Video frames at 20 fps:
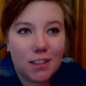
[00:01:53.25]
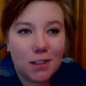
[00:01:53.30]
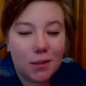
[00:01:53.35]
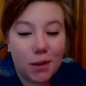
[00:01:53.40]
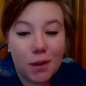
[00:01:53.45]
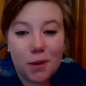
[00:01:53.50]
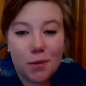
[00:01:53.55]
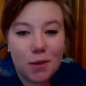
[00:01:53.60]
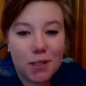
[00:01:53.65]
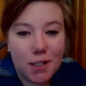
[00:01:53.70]

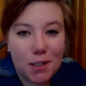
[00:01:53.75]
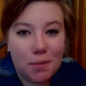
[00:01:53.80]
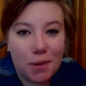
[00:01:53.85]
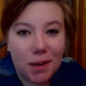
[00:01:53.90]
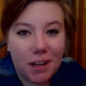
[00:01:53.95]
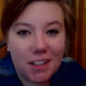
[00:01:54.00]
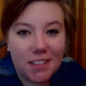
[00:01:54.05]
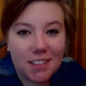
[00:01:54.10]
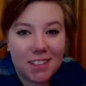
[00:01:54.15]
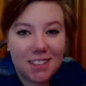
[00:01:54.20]
I know what she
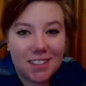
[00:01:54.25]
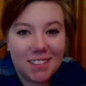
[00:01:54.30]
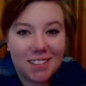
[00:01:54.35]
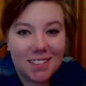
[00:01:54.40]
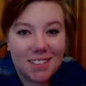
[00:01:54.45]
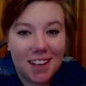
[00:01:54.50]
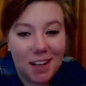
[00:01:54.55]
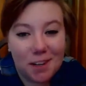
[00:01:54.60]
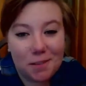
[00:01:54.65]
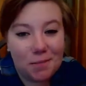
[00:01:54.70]
picked,
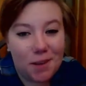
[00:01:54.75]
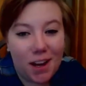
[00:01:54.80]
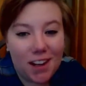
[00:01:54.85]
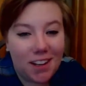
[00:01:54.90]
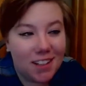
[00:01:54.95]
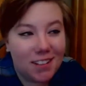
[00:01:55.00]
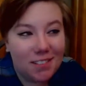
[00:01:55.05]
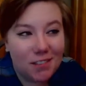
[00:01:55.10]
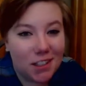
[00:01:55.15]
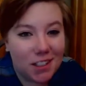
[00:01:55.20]
and I'm
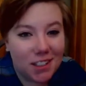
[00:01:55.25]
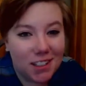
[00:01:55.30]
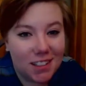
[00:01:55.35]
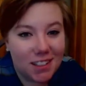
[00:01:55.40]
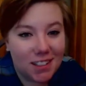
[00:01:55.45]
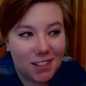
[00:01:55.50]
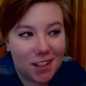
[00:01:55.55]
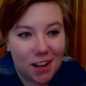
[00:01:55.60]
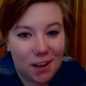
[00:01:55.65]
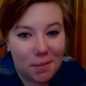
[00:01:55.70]
not even going
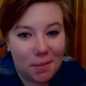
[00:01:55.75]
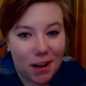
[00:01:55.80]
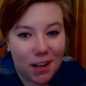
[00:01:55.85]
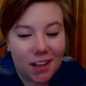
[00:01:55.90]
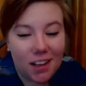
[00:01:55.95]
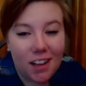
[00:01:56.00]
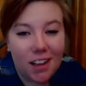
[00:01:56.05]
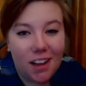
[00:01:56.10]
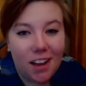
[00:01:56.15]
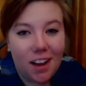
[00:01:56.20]
to talk about
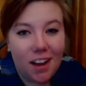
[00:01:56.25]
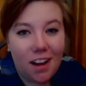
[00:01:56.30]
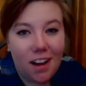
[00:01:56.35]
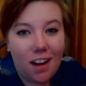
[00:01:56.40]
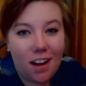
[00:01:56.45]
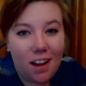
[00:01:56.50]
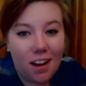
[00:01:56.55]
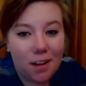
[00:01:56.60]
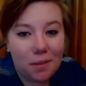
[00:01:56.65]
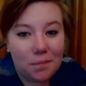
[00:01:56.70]

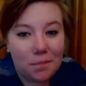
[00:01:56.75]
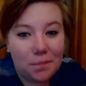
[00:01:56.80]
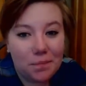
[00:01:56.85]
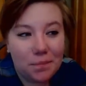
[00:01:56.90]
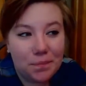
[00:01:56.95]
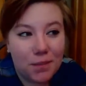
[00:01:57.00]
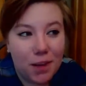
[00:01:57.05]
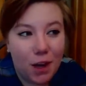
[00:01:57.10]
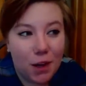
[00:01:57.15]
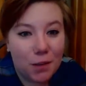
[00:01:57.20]
it.
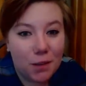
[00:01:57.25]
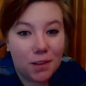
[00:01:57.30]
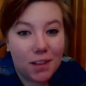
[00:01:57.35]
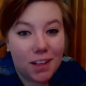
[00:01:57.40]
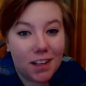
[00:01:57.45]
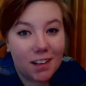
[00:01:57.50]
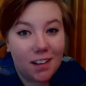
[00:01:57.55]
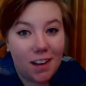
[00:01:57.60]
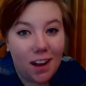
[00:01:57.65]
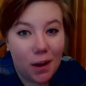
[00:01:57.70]
Other
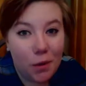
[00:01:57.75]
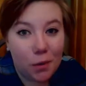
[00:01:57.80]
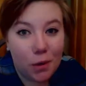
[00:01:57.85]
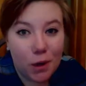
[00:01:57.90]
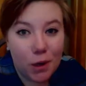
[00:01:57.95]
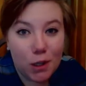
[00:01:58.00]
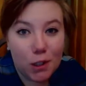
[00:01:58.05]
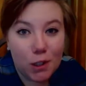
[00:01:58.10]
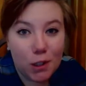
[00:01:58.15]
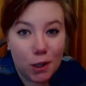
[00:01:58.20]
than I
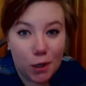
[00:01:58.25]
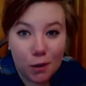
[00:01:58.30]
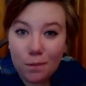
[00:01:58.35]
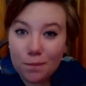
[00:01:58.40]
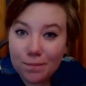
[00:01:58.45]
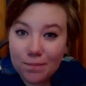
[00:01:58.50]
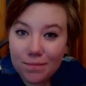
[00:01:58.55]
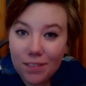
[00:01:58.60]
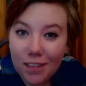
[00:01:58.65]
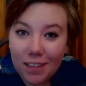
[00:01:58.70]
want her to
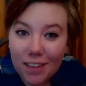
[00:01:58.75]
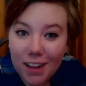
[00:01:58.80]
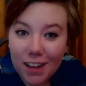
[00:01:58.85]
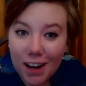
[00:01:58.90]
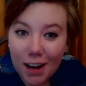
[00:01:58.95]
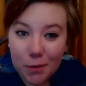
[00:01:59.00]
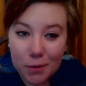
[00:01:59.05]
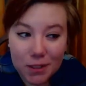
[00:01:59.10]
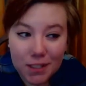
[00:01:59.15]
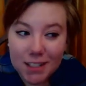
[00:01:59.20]
know that
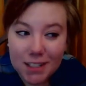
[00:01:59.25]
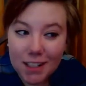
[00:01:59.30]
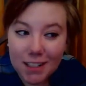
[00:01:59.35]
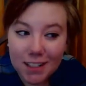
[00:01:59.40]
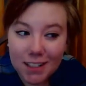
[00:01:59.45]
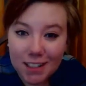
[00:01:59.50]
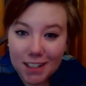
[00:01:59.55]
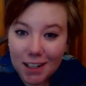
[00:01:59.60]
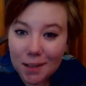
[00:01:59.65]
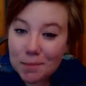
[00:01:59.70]
I was a
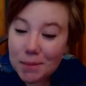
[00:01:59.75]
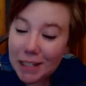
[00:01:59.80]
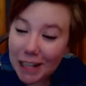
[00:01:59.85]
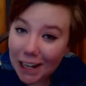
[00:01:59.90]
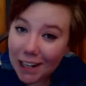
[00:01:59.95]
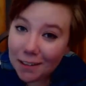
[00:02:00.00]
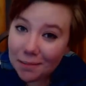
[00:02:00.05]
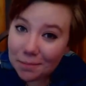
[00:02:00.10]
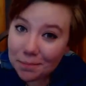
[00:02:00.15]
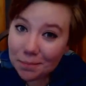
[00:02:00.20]
little
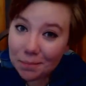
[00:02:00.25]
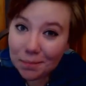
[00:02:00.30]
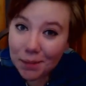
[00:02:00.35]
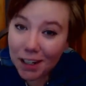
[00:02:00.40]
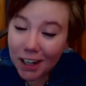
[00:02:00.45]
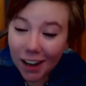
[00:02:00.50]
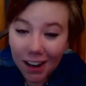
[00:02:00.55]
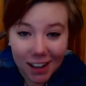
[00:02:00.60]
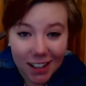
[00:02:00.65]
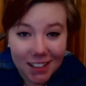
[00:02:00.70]
upset
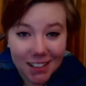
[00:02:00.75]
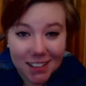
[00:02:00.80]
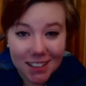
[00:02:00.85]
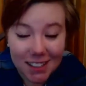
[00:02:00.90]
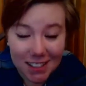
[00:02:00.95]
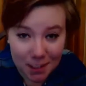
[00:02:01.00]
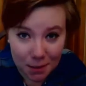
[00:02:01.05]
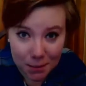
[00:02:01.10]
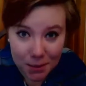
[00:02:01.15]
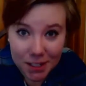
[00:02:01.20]
because
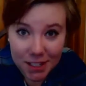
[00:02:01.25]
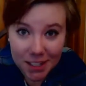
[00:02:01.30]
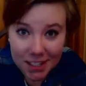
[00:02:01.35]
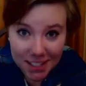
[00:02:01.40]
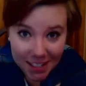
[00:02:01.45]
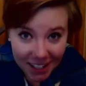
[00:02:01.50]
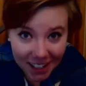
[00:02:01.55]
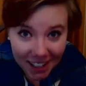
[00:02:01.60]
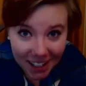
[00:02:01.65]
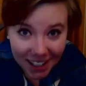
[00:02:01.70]
The
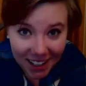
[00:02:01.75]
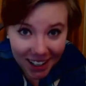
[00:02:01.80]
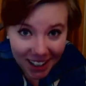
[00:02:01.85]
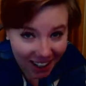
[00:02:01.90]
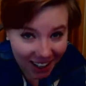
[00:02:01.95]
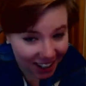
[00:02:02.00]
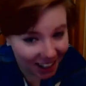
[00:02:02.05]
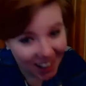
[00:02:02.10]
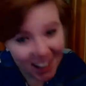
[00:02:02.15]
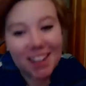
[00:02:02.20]
Simpsons did it,
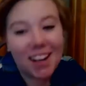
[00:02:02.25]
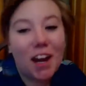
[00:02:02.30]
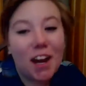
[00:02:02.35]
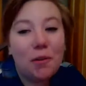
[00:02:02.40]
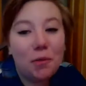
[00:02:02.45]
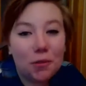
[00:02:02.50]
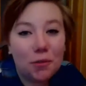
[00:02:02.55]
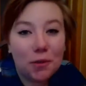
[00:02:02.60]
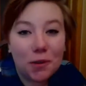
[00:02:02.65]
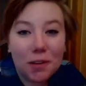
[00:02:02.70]
and I would have